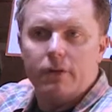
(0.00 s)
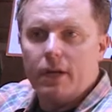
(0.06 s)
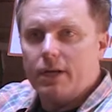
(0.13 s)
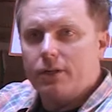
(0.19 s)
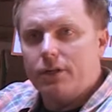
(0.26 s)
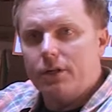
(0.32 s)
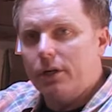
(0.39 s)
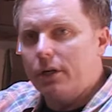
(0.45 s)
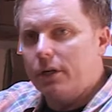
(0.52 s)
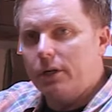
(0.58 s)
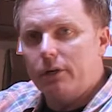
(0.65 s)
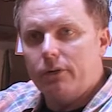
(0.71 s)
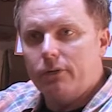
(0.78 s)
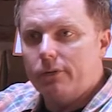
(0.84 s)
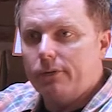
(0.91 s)
And next
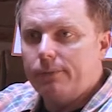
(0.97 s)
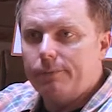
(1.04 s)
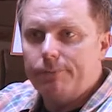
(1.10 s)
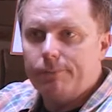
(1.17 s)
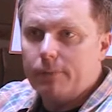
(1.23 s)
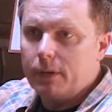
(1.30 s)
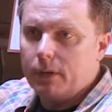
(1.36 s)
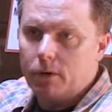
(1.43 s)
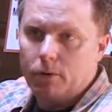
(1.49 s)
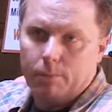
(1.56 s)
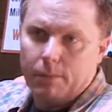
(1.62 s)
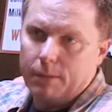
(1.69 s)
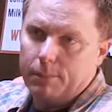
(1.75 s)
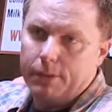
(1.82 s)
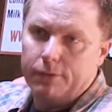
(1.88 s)
year's, you know,
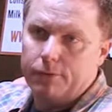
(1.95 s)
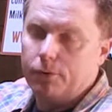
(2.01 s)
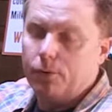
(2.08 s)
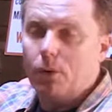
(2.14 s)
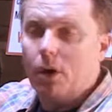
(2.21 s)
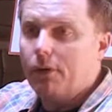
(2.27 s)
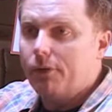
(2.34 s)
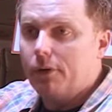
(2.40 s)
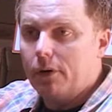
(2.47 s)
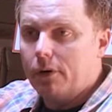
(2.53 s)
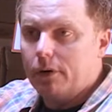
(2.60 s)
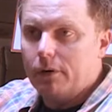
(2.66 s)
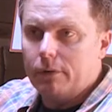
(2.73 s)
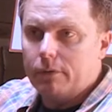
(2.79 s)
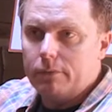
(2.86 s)
maybe two
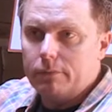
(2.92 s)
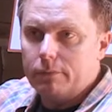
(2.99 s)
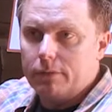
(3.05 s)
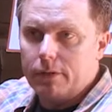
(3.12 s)
other,